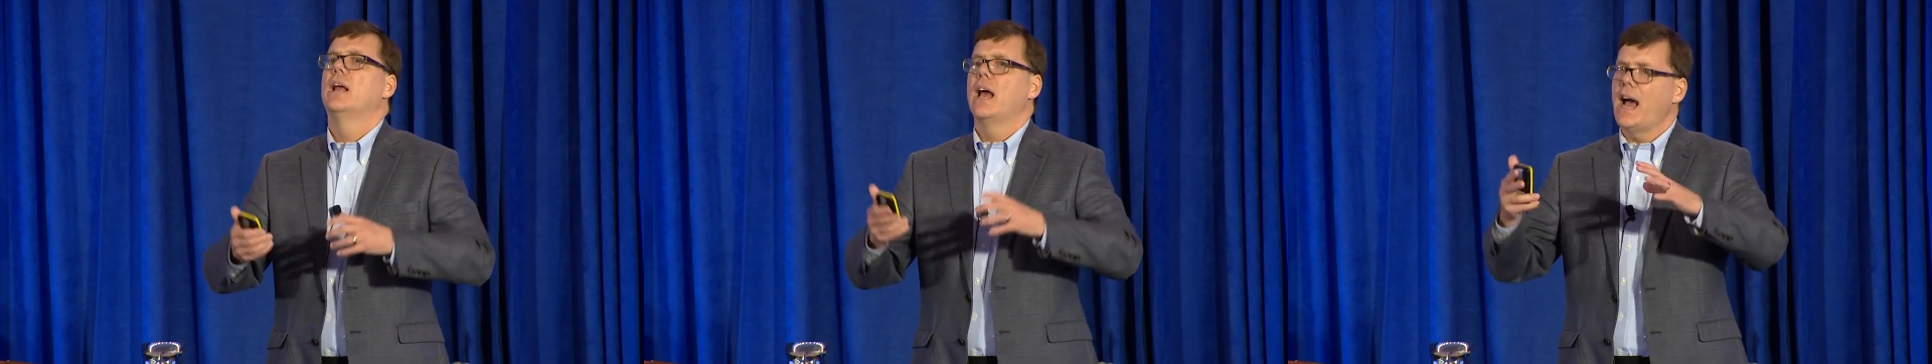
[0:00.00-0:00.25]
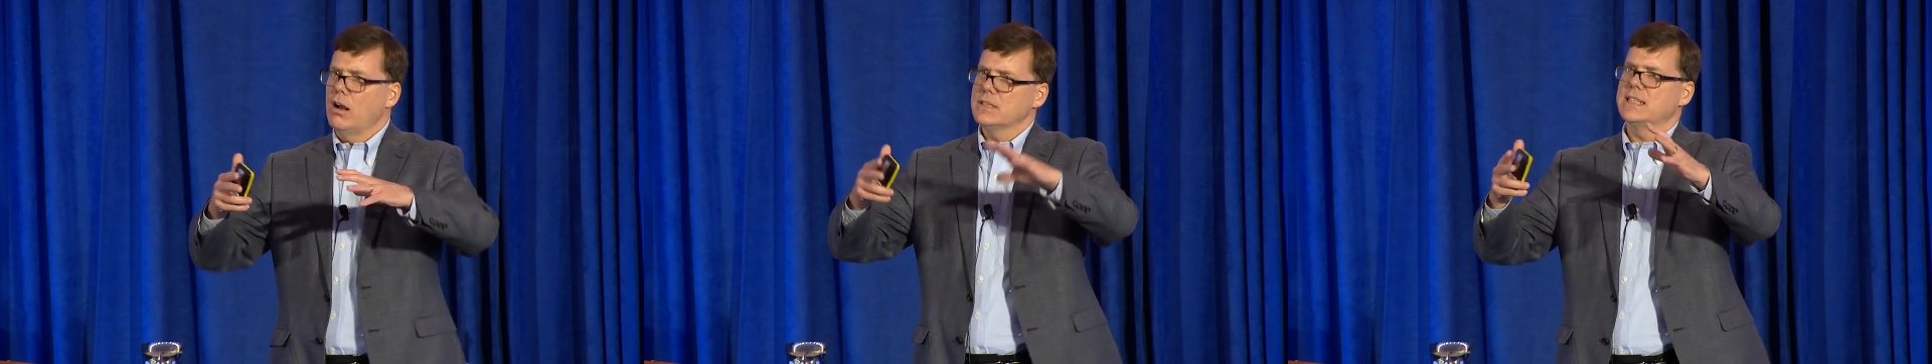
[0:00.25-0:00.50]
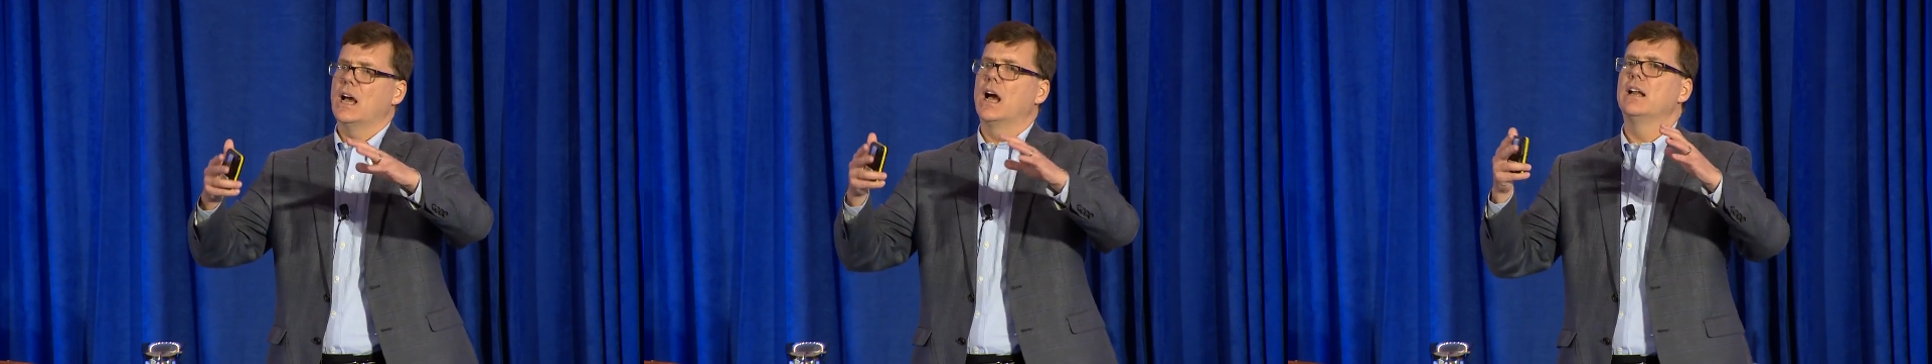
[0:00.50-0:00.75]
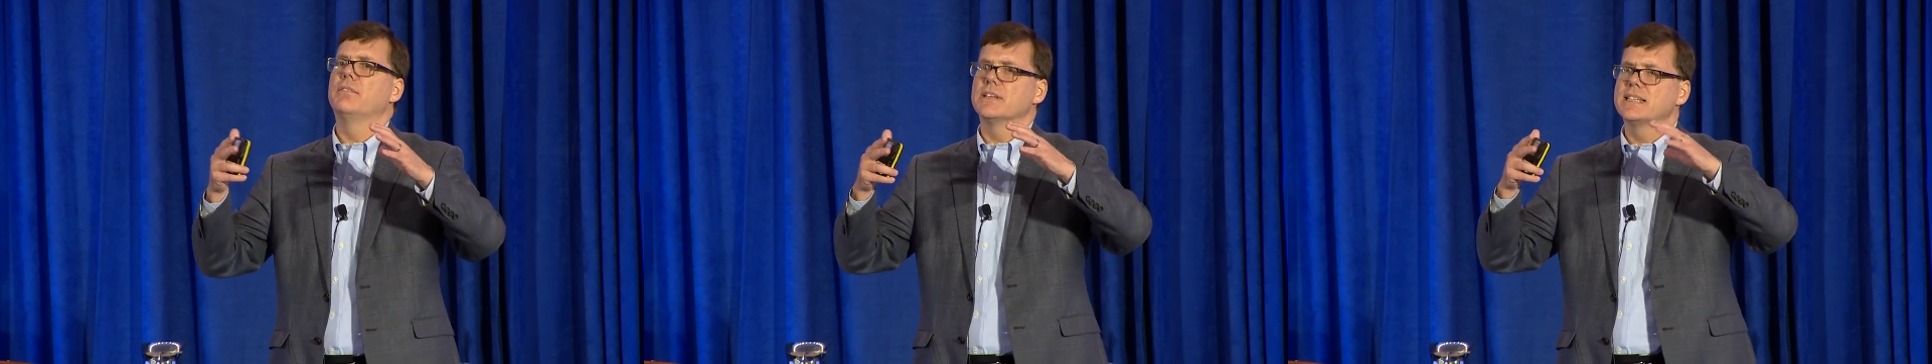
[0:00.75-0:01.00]

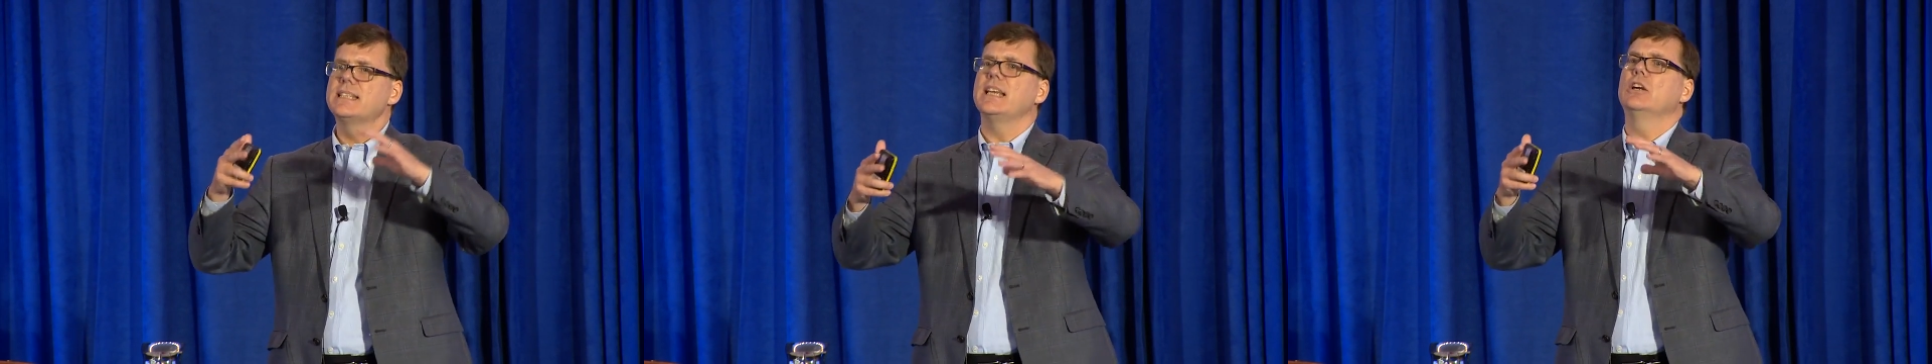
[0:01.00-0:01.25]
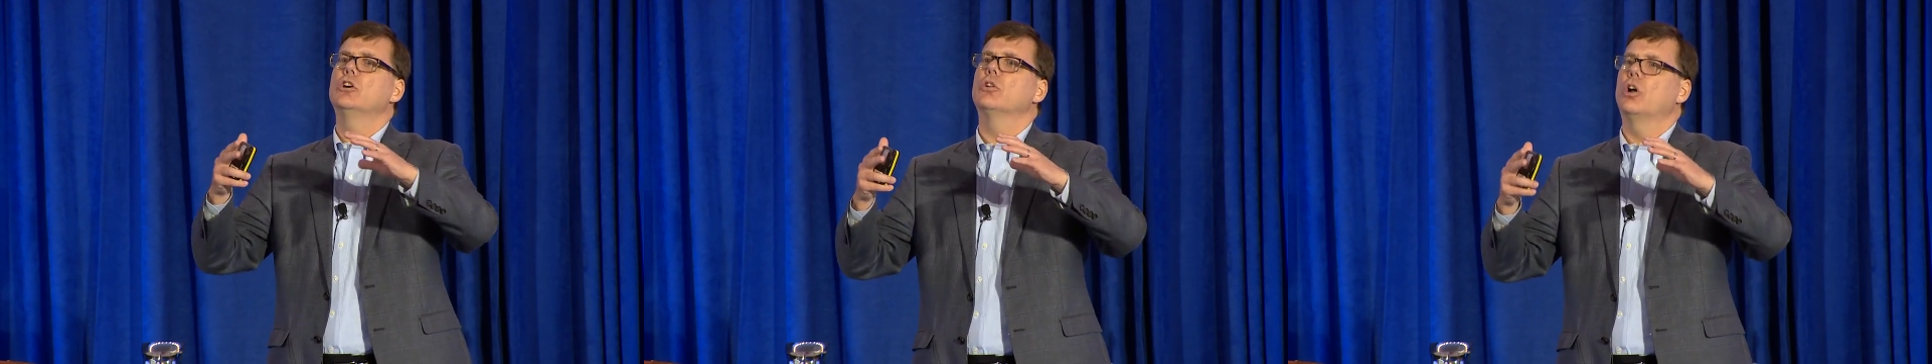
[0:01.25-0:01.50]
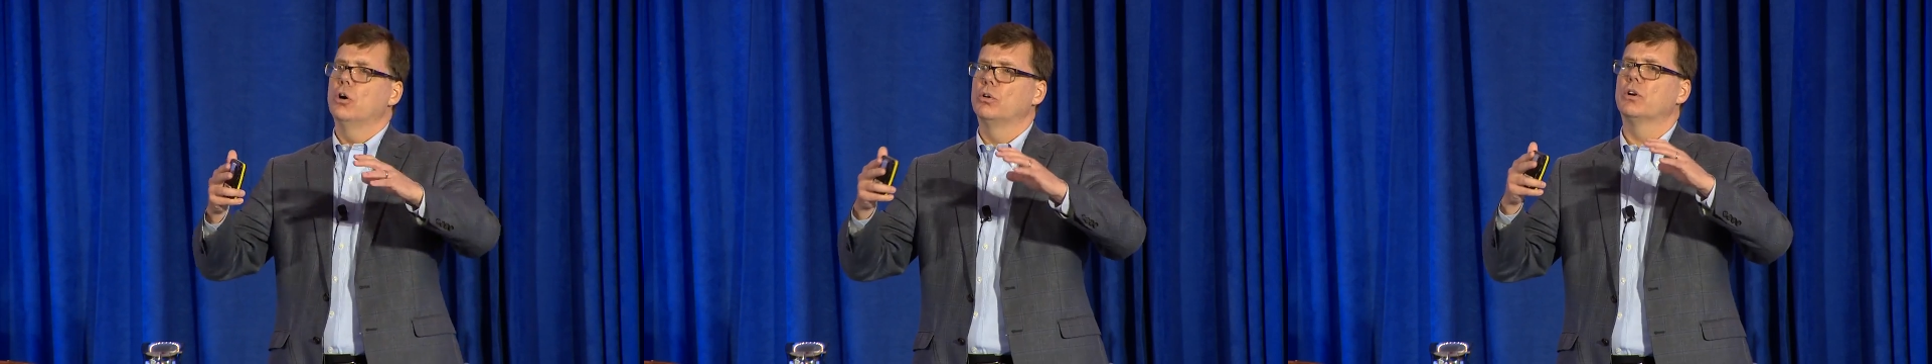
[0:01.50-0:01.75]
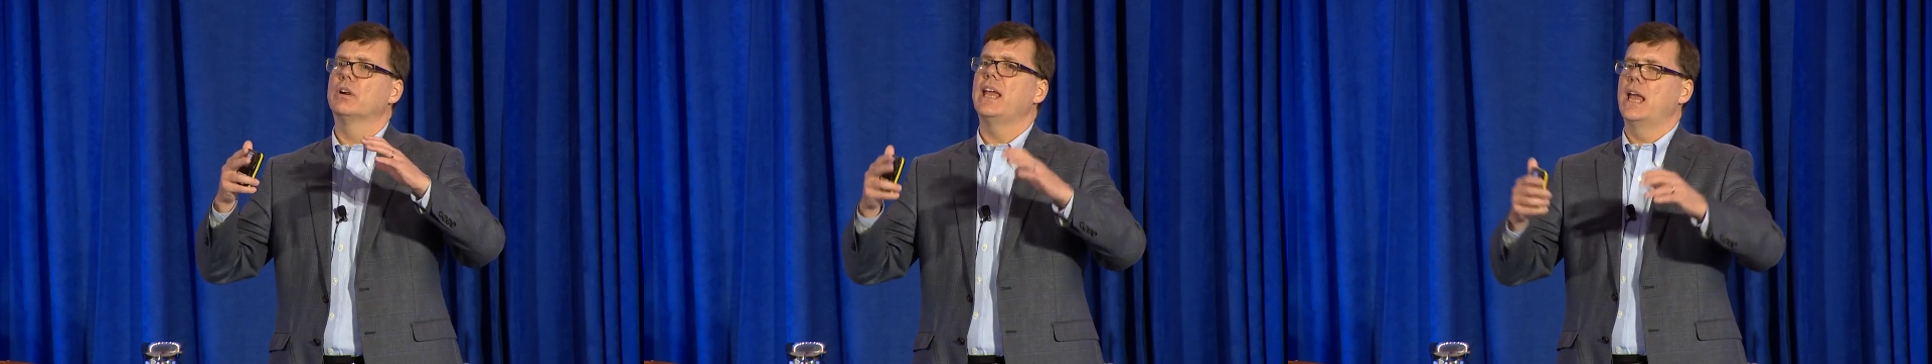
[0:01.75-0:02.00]
outside of a single
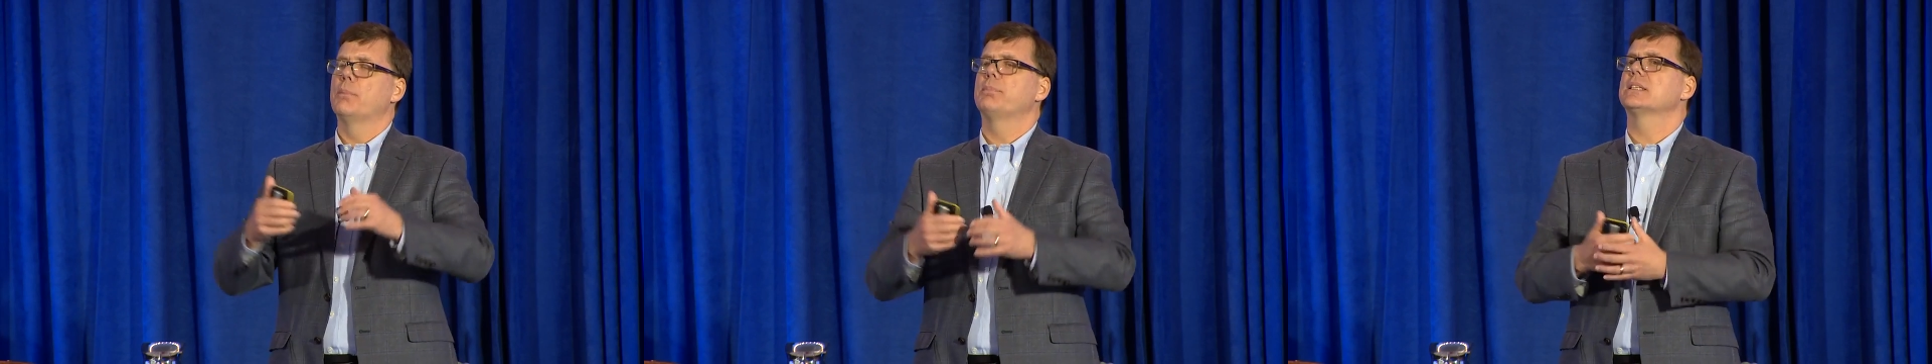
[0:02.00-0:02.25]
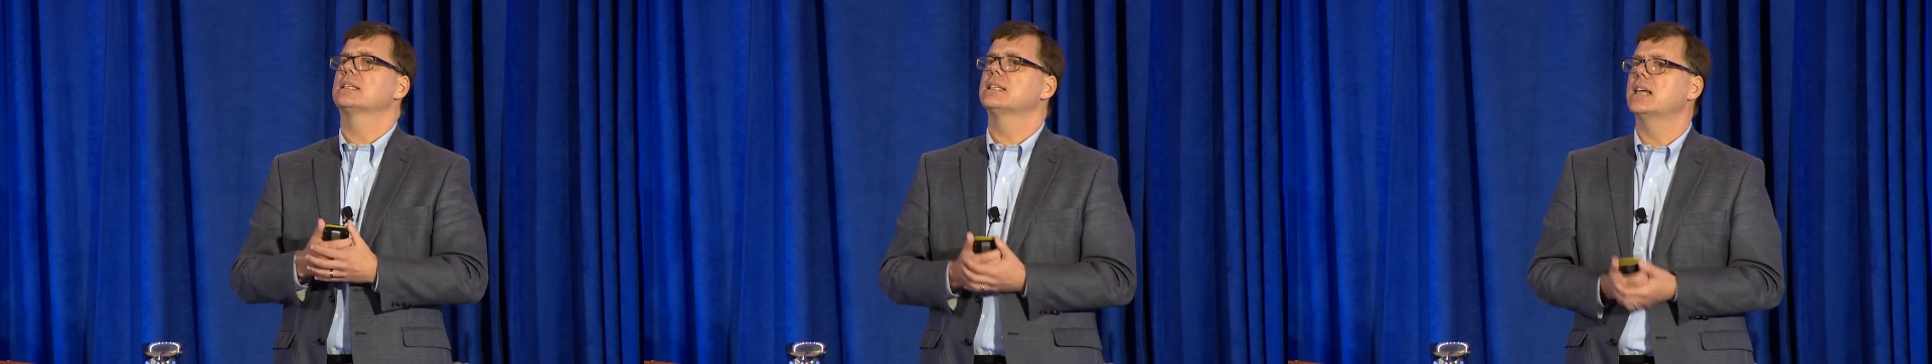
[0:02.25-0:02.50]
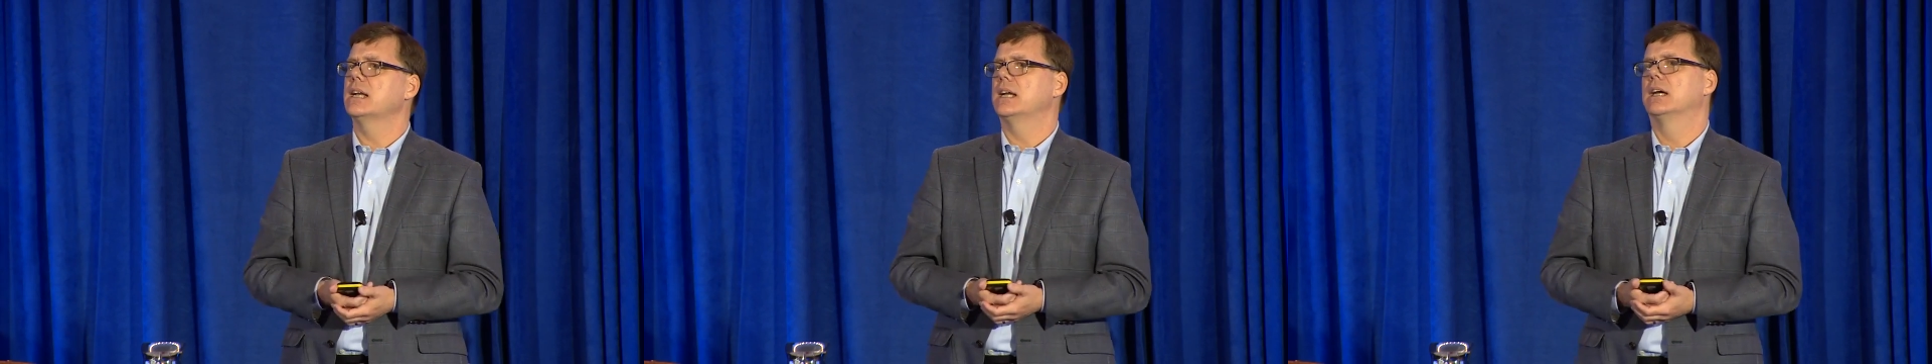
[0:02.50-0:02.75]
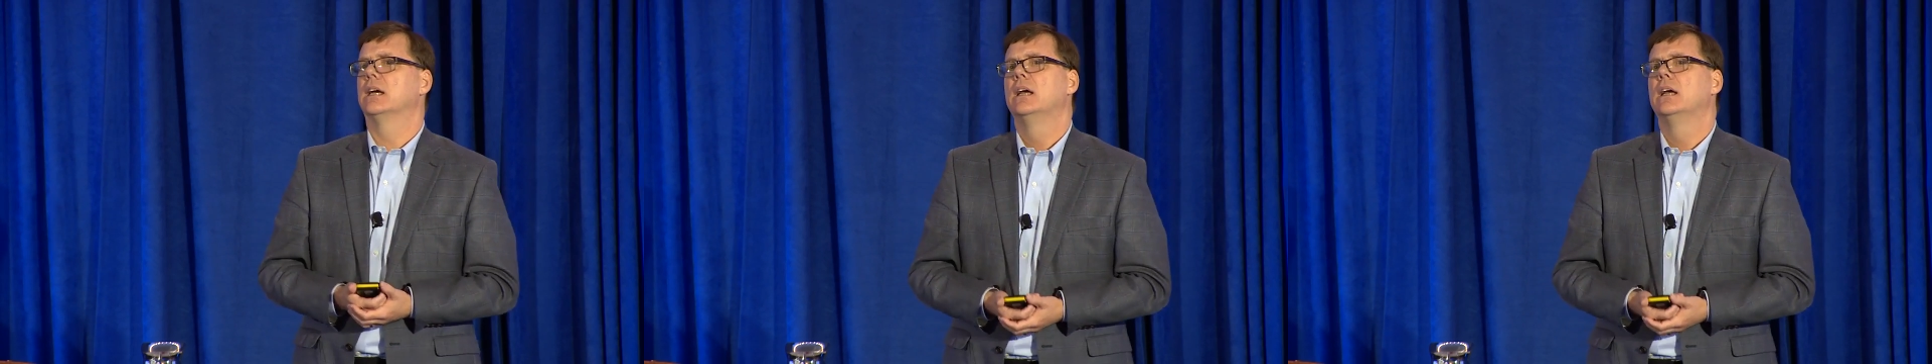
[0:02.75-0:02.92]
owner campus setting.